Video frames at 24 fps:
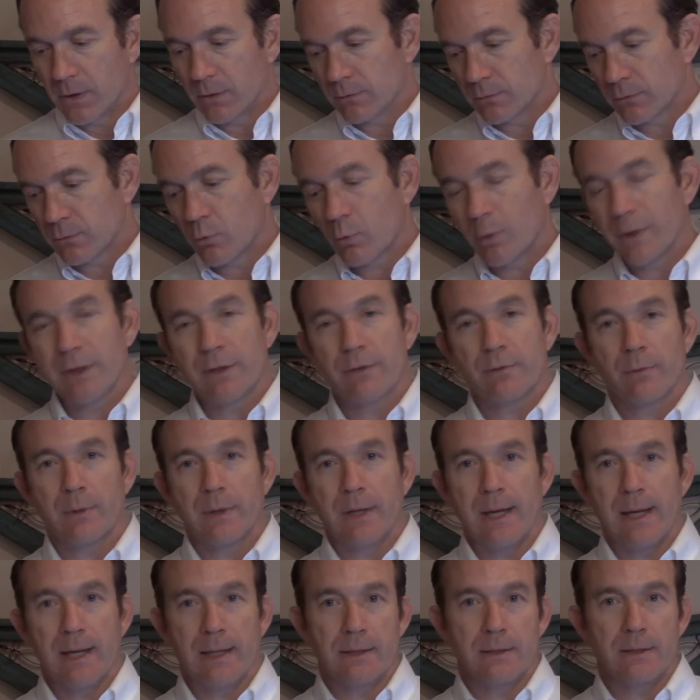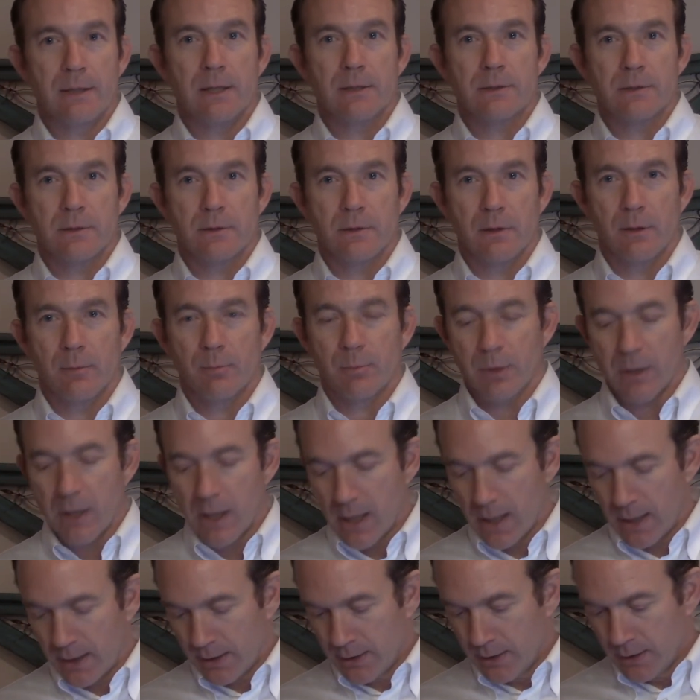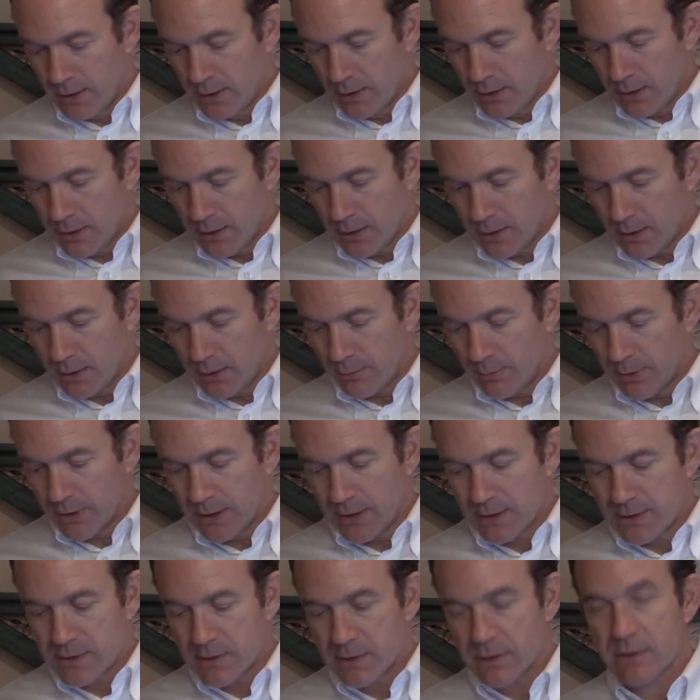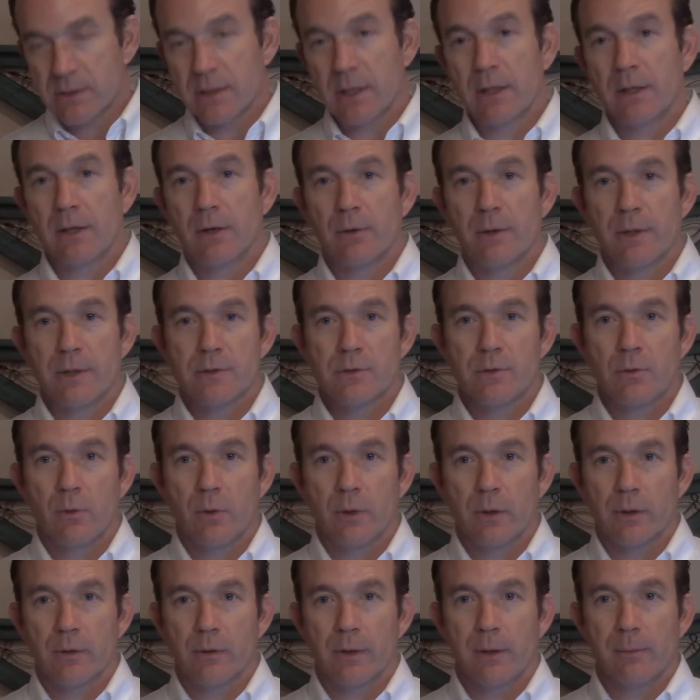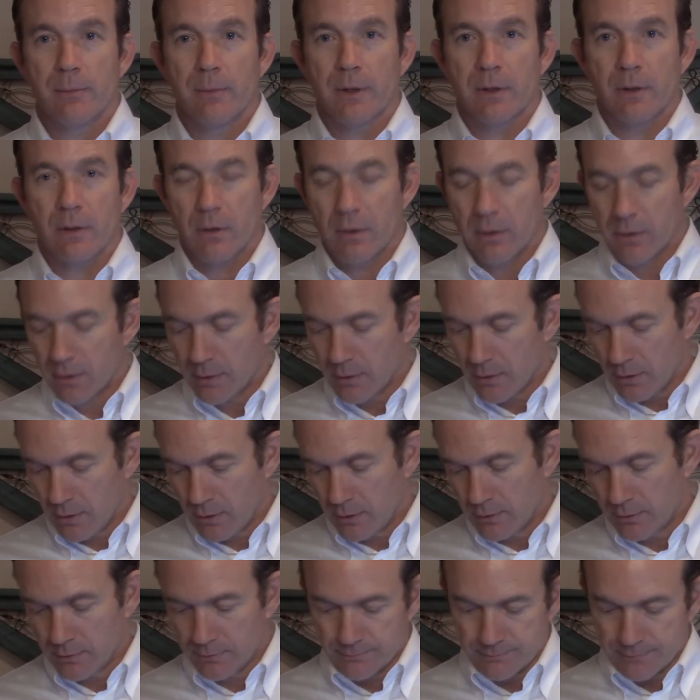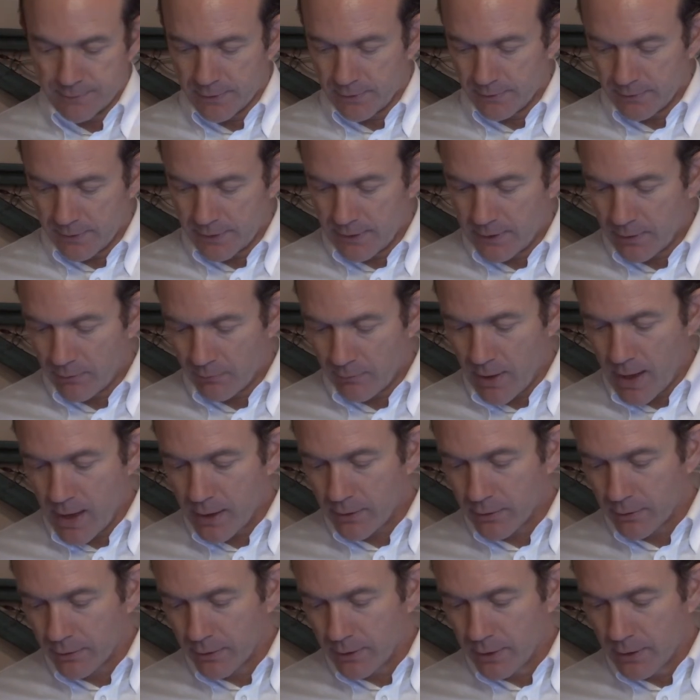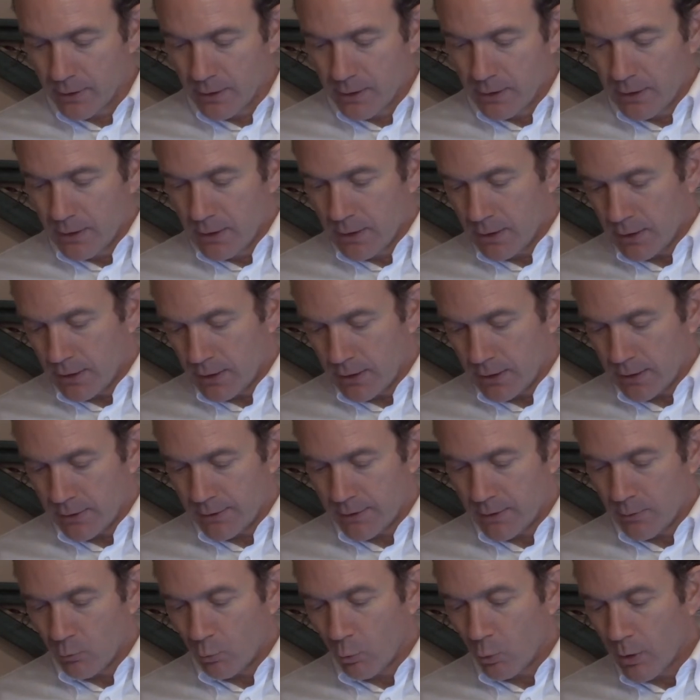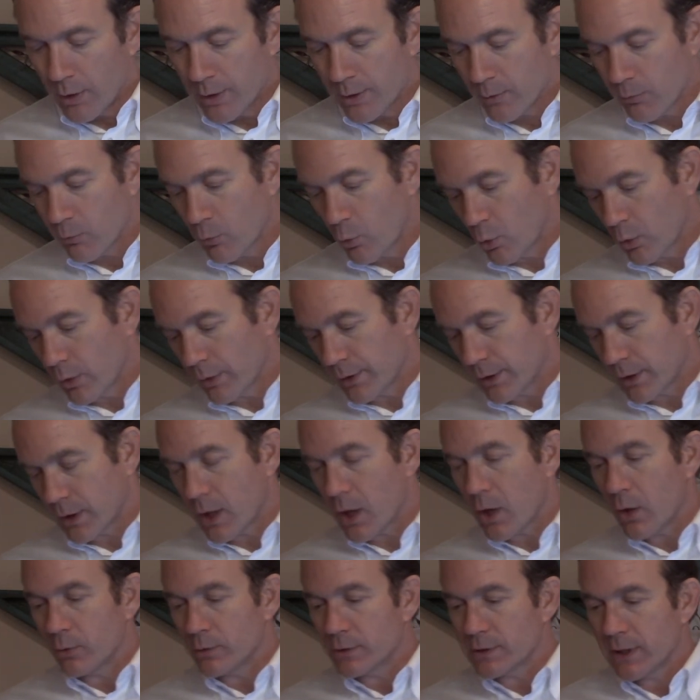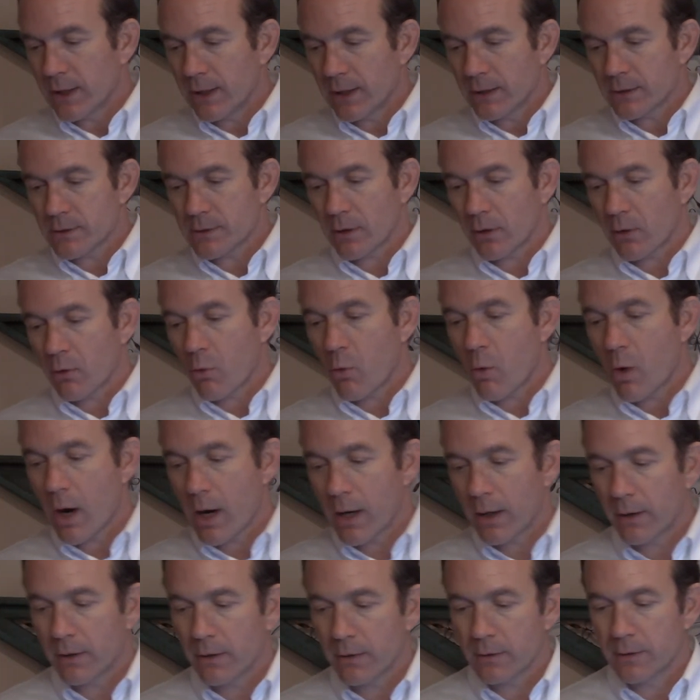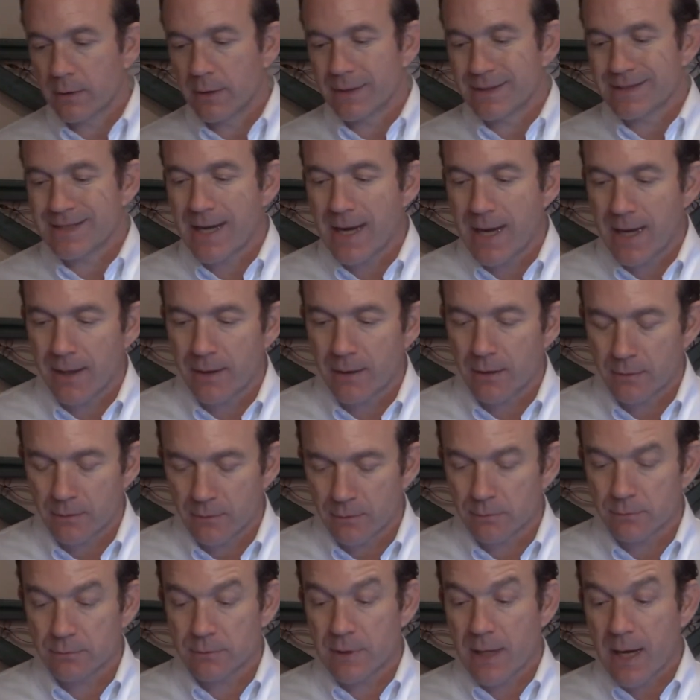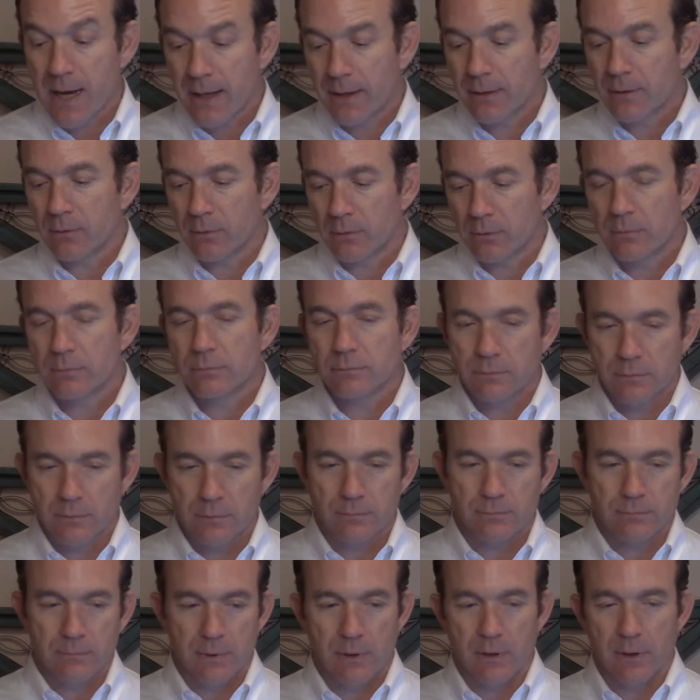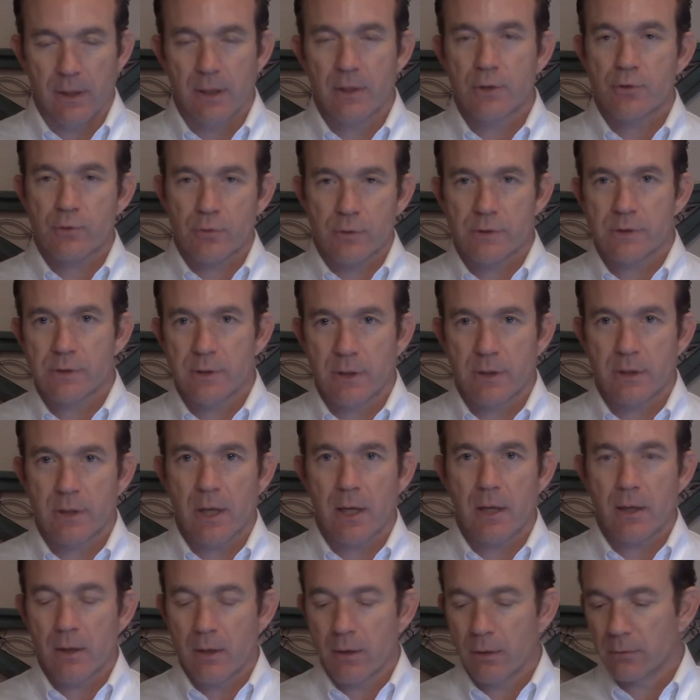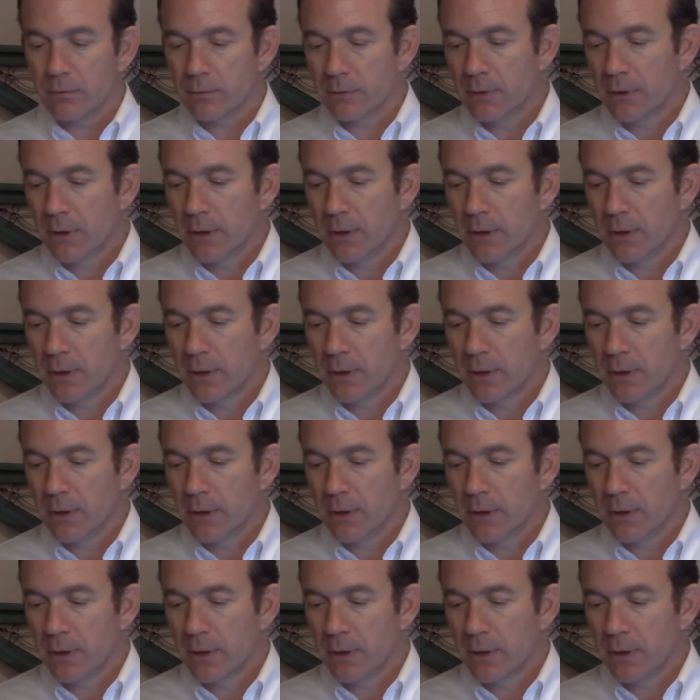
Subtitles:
23A doesn't apply. But let's just say there is no agreement, in a record. Then one or more of the co-tenants acquired the title, the interest that they own